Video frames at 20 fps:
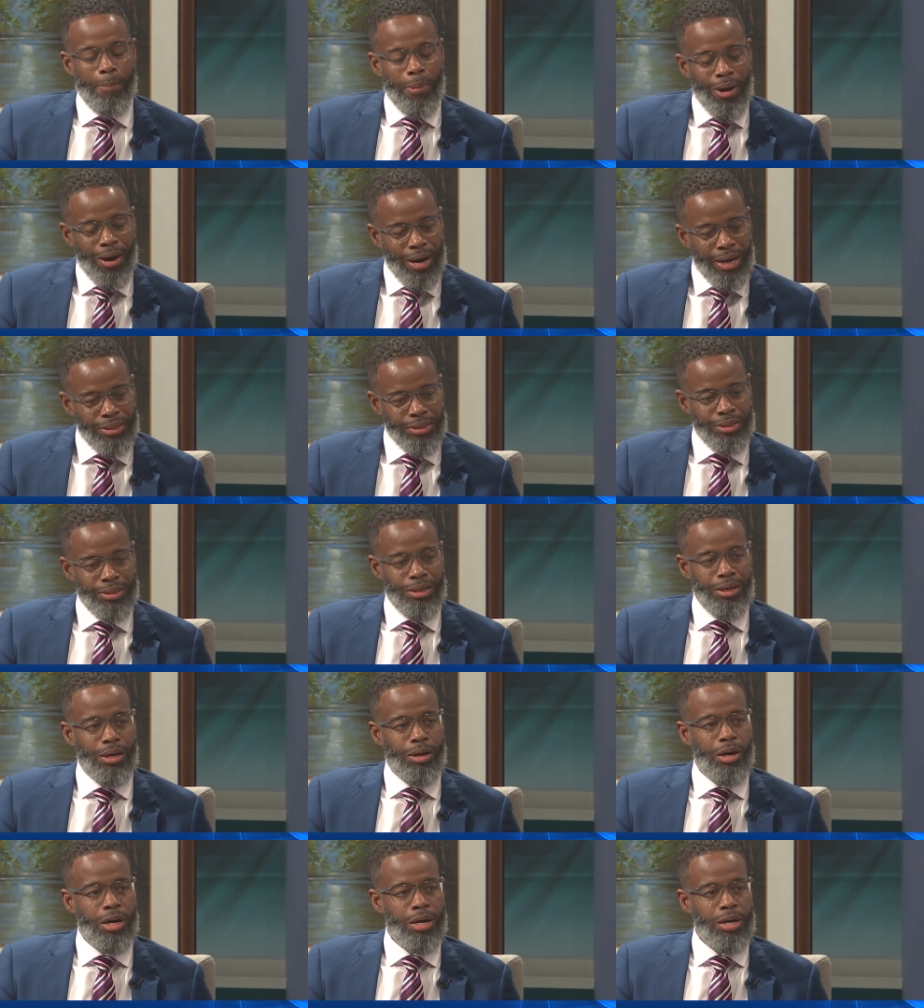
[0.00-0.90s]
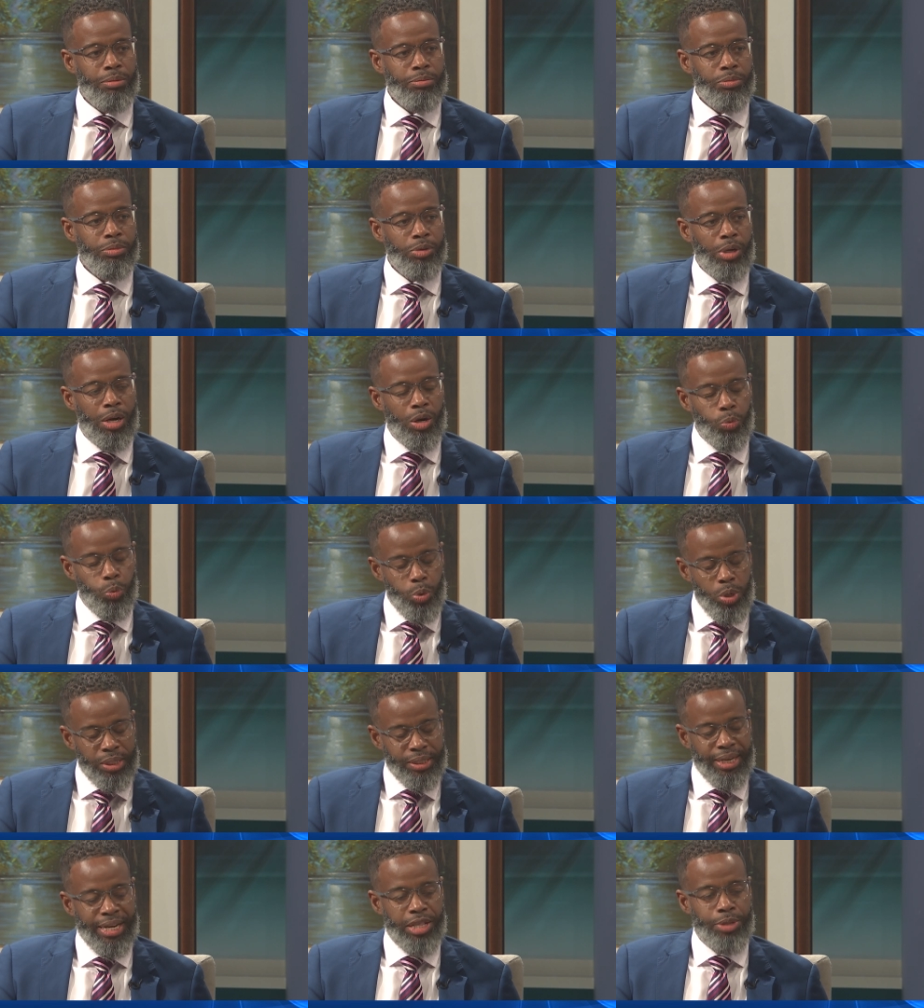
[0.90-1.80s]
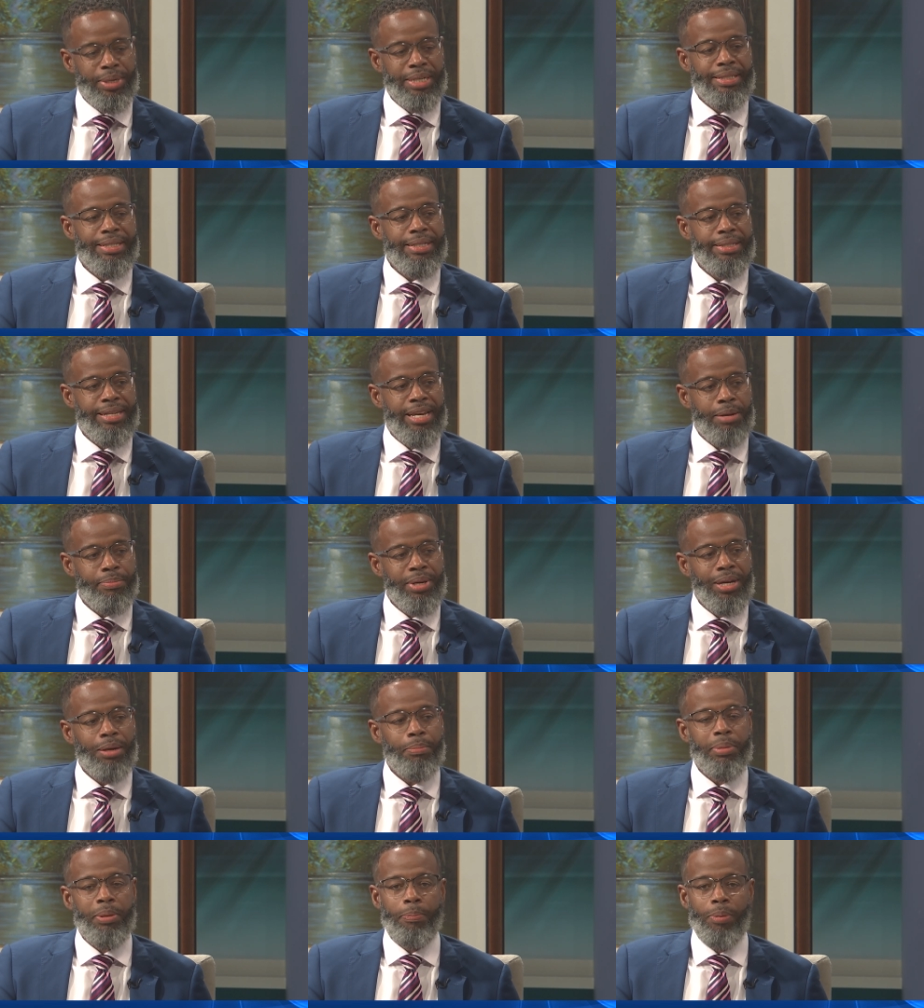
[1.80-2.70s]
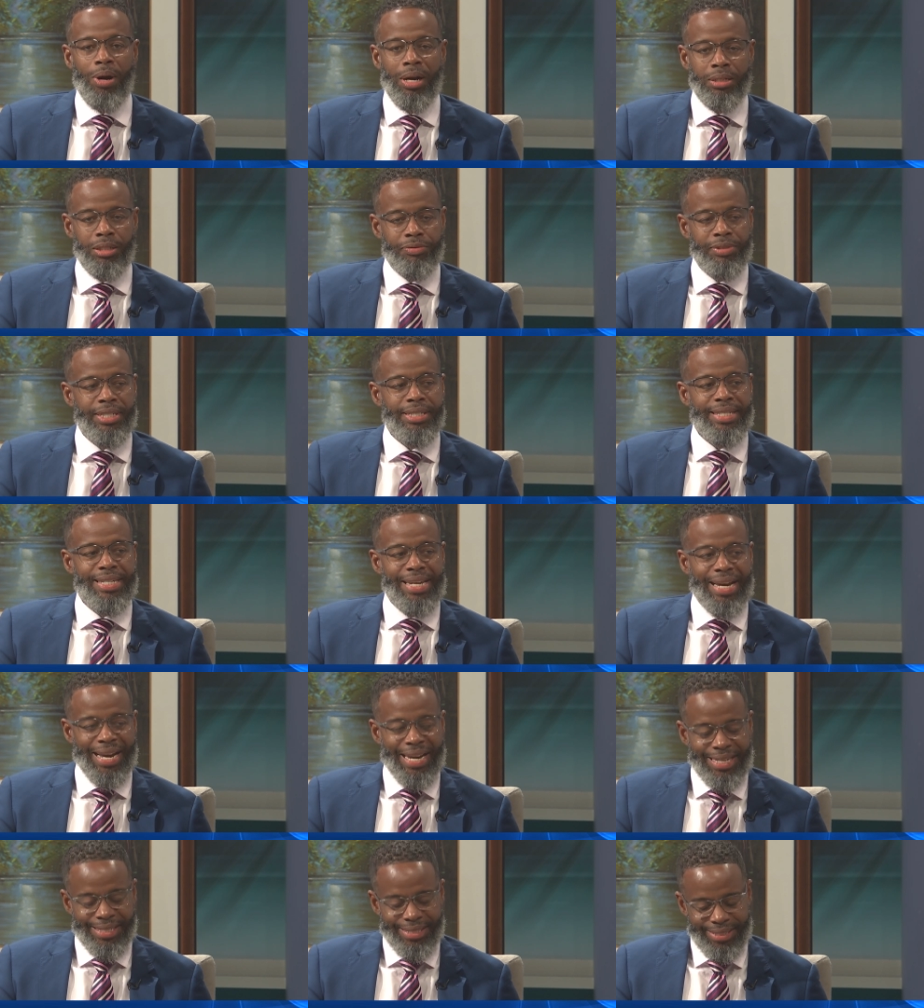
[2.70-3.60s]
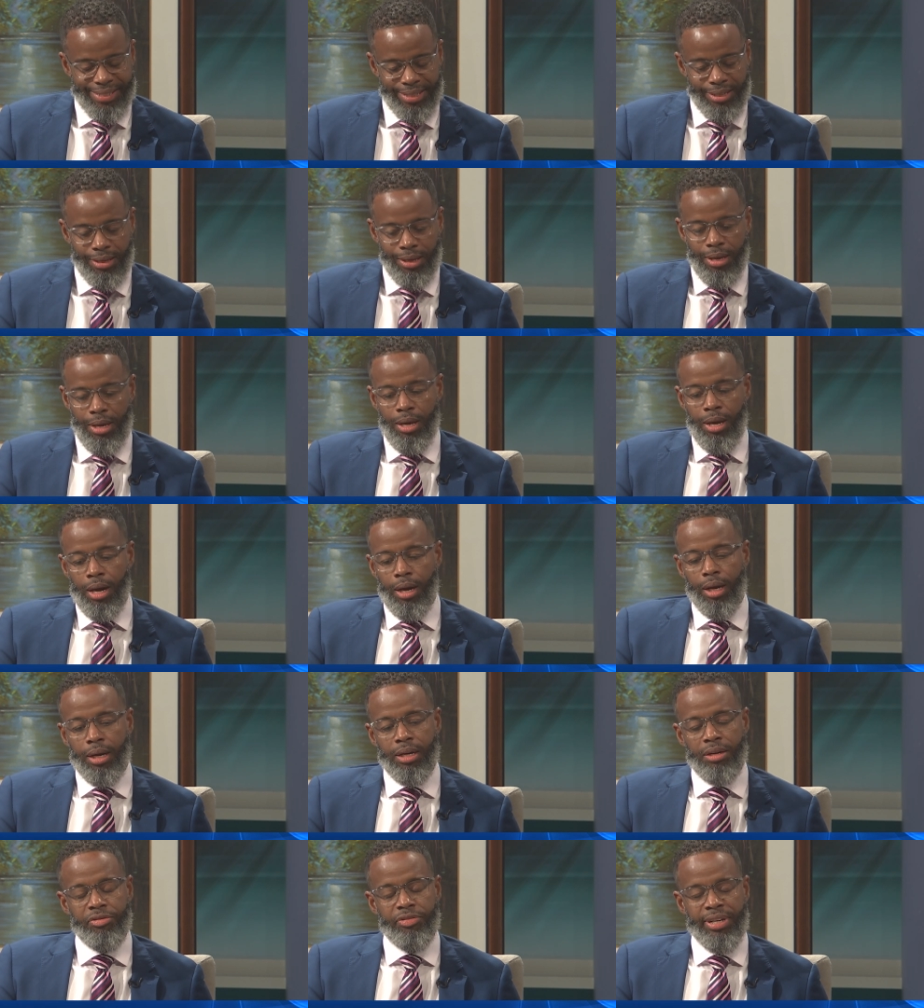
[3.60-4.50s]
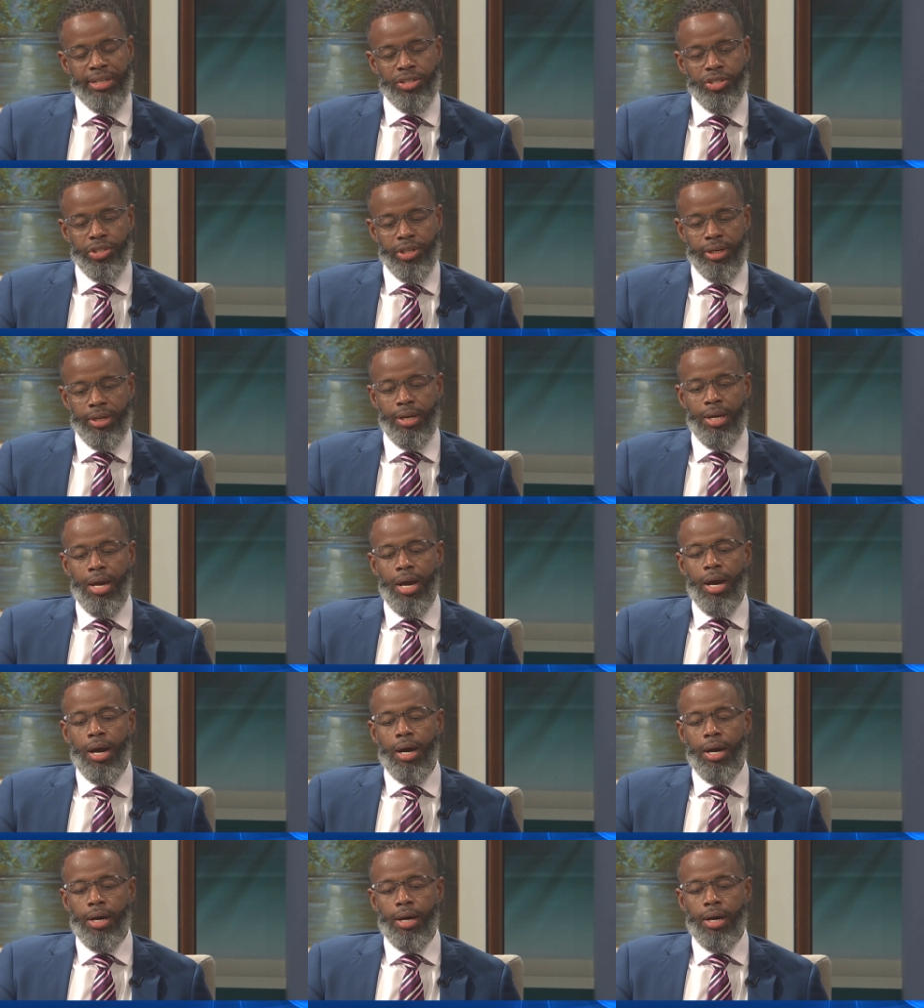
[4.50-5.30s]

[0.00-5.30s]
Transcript: a part um, and work together with TTMA and be part of the TIC yes. convention.